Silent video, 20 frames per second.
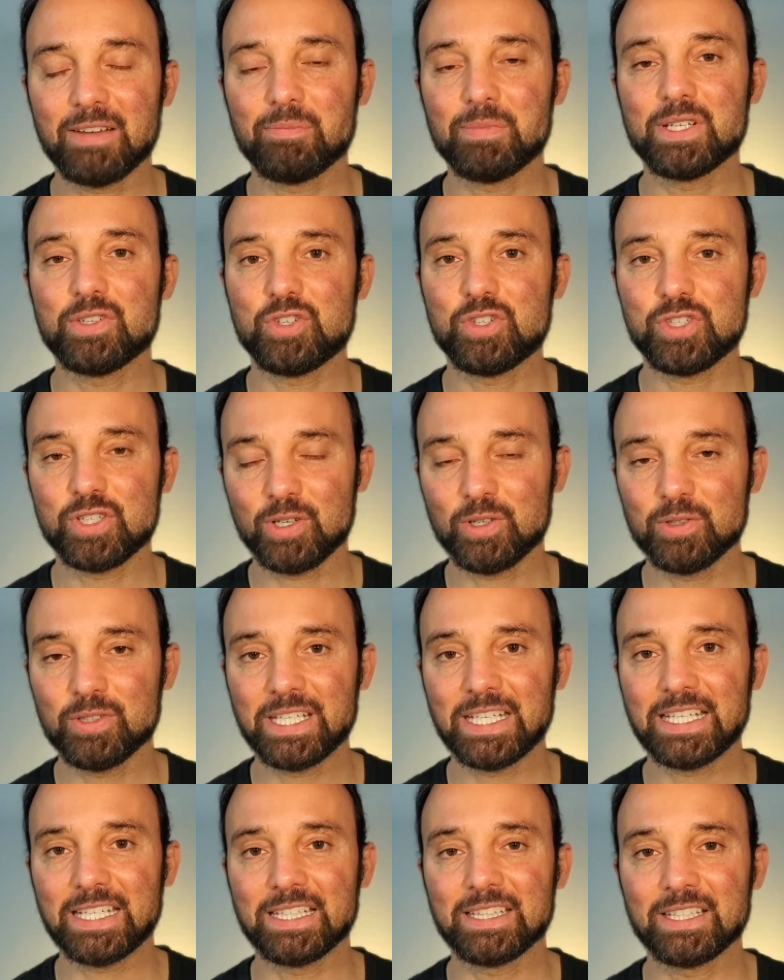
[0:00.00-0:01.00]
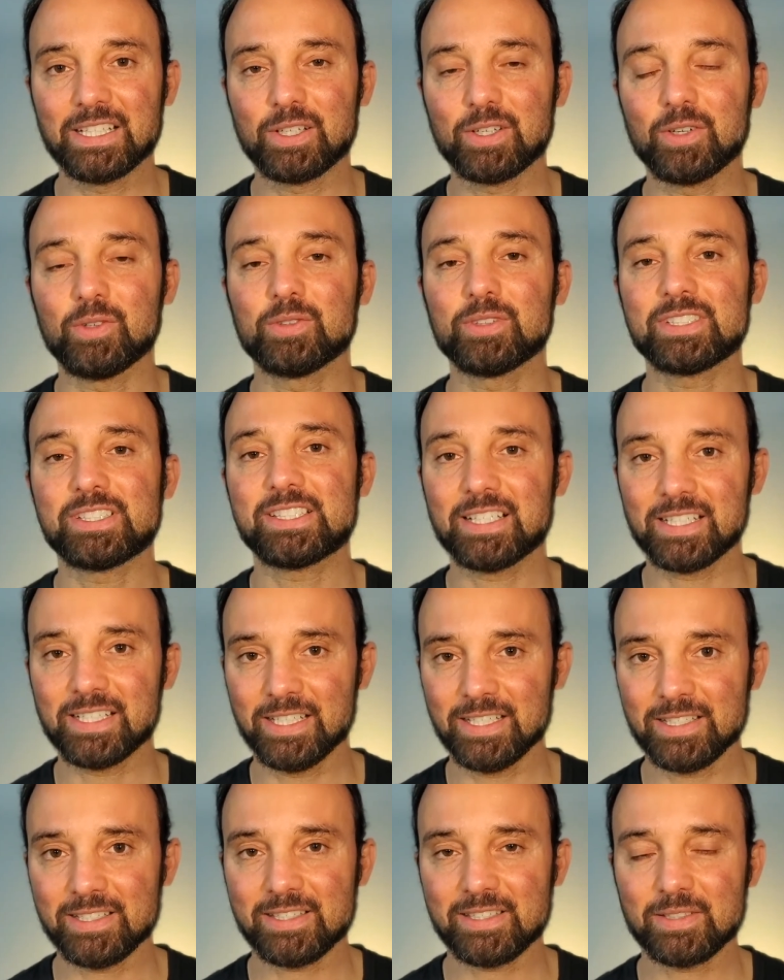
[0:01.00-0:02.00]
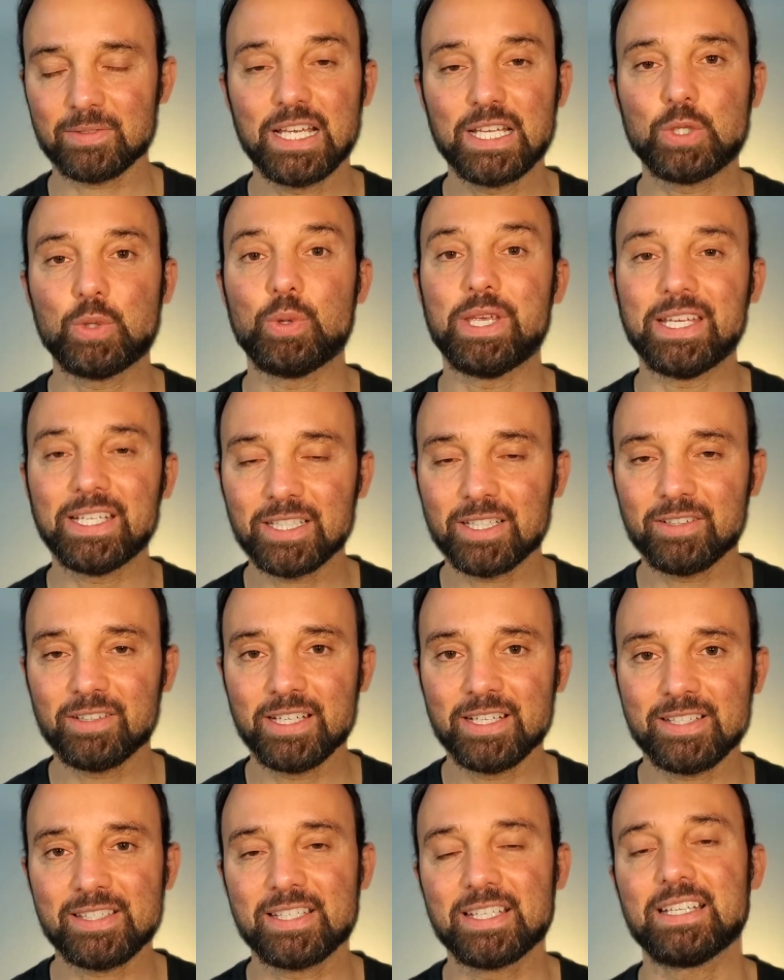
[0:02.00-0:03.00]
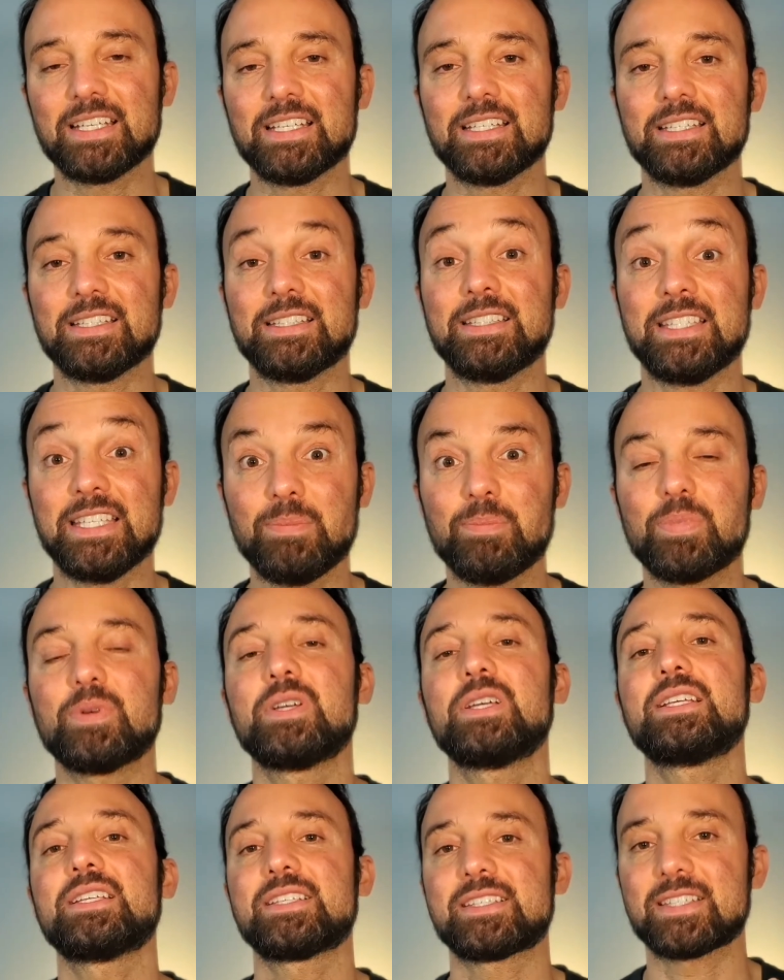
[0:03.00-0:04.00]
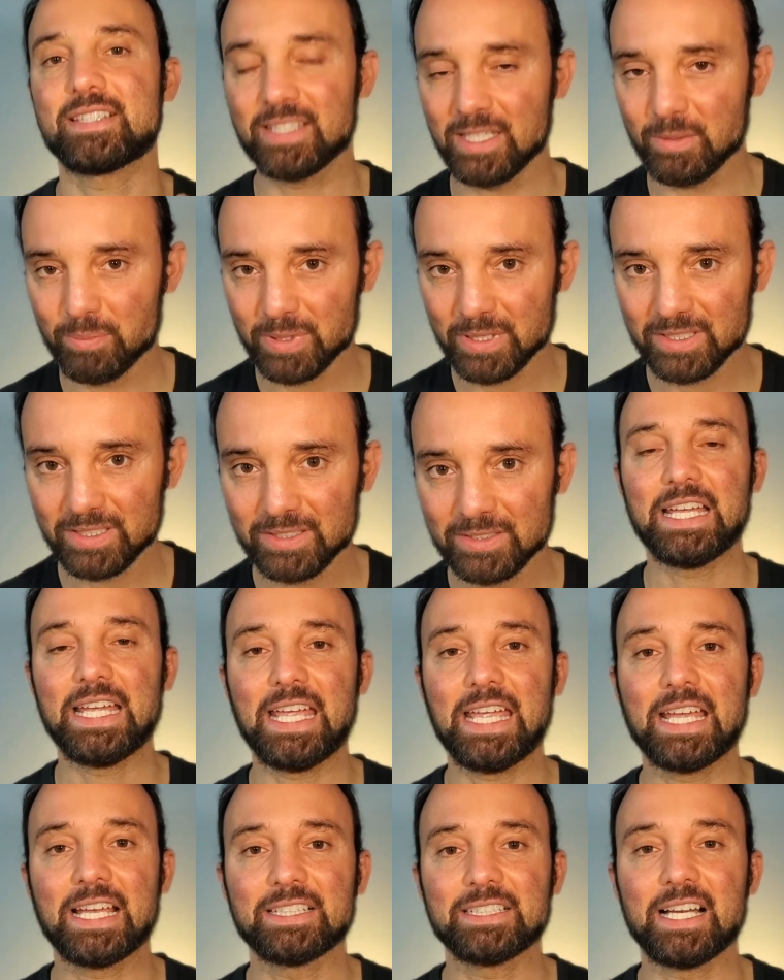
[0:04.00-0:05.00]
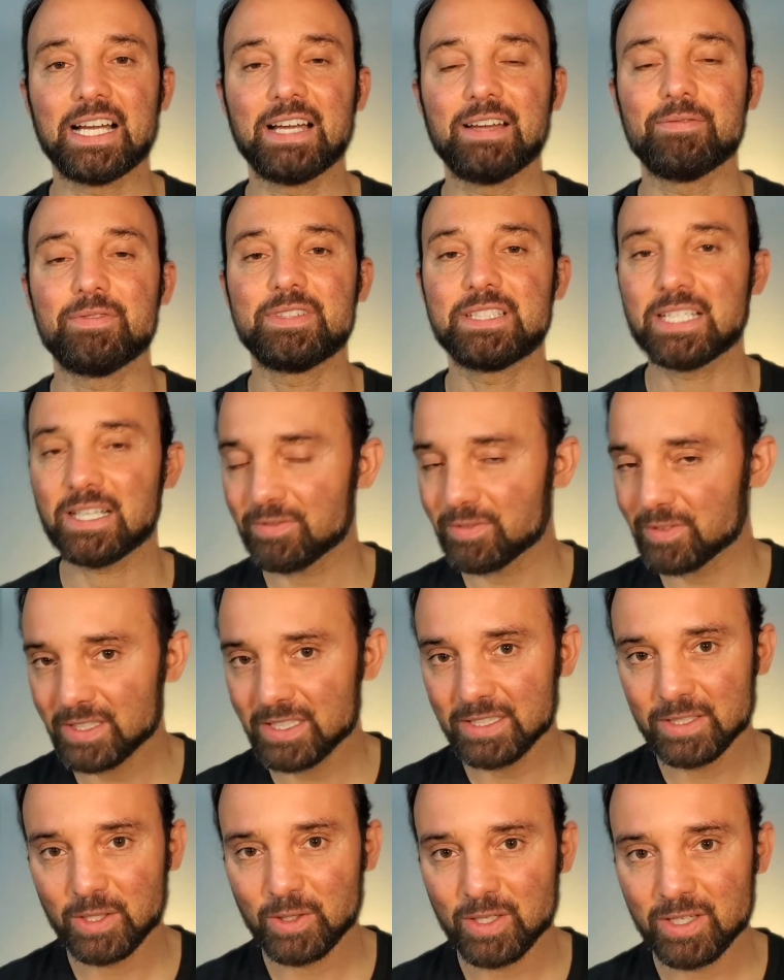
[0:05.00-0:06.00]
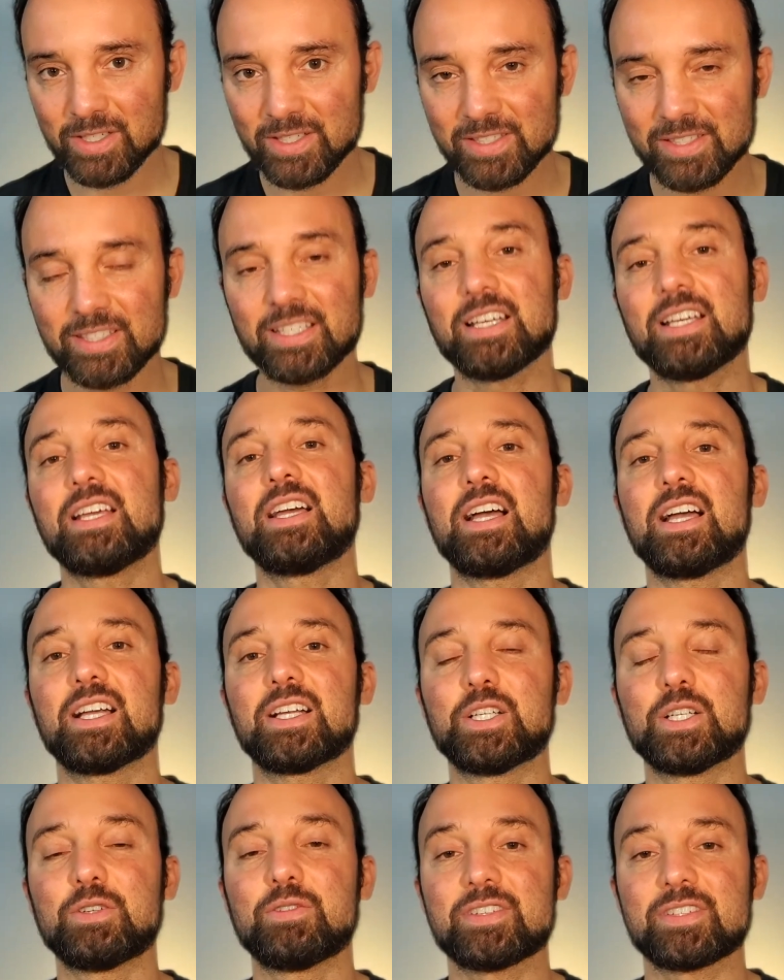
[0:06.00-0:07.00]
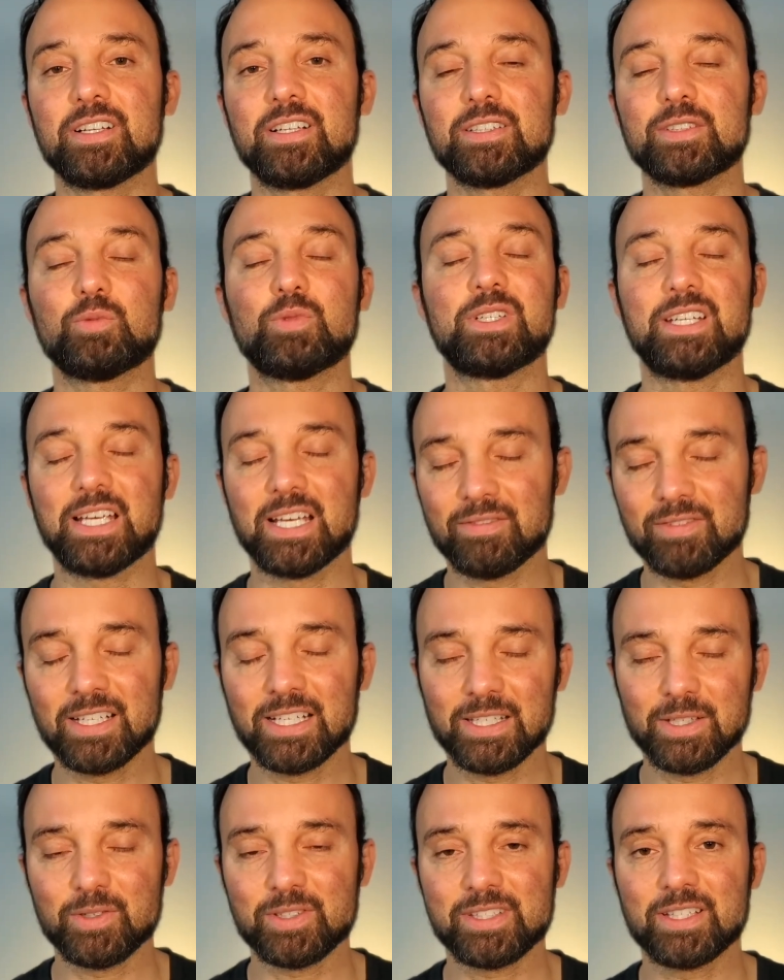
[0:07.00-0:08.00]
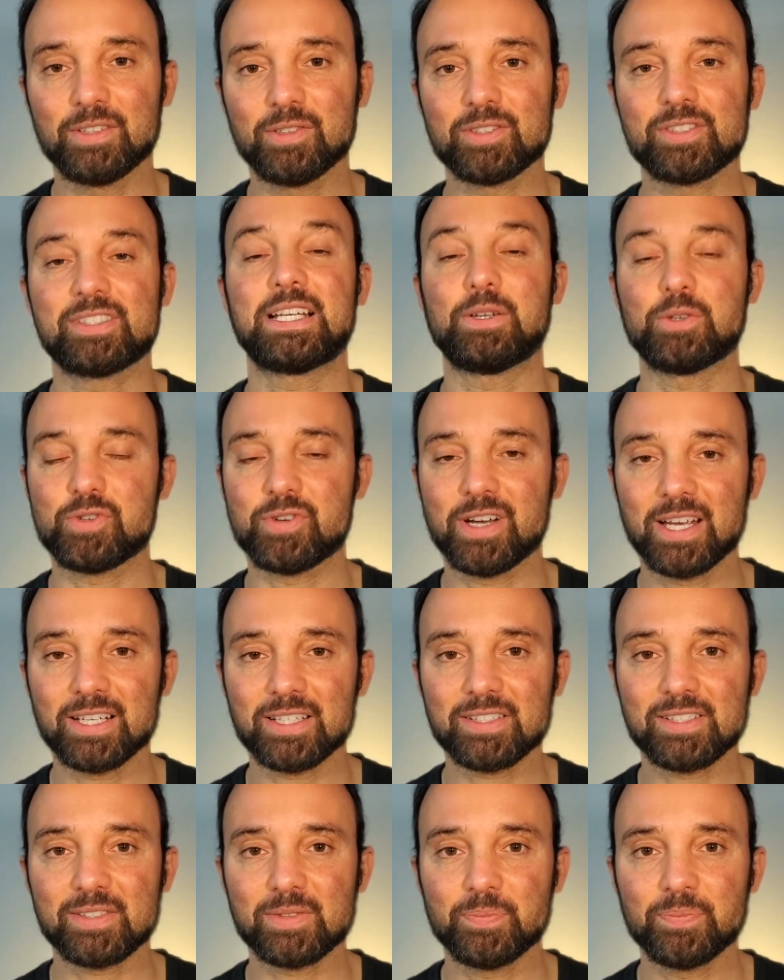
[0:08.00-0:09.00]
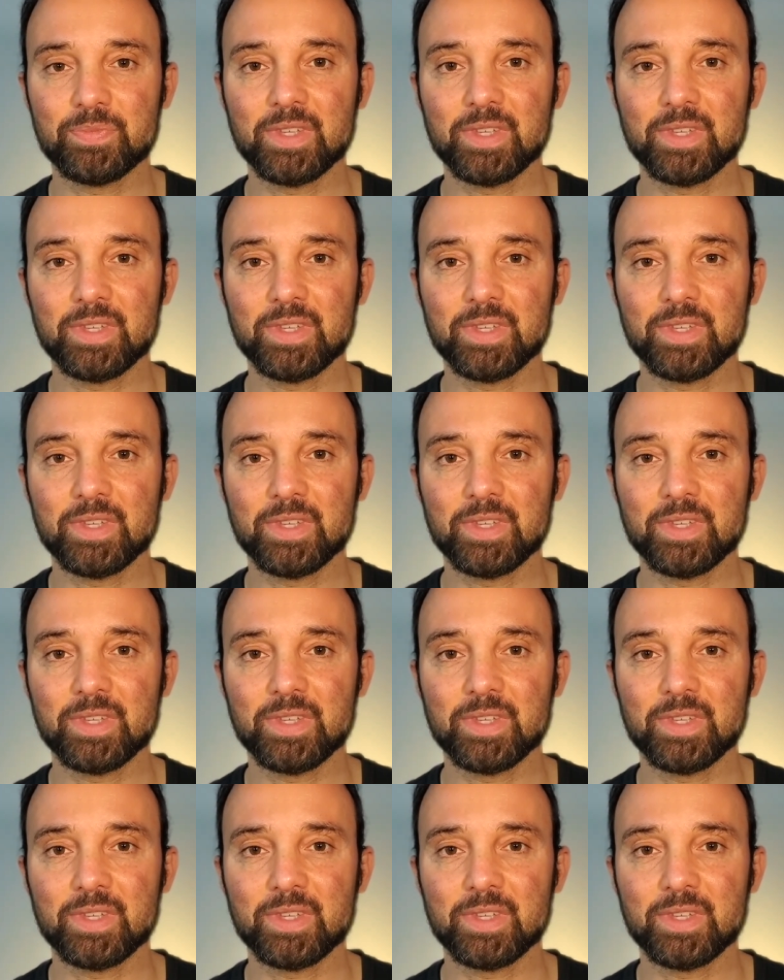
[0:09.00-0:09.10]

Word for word: been shown in their own studies to increase deep sleep. And I've definitely noticed a good result whenever I use those soundtracks.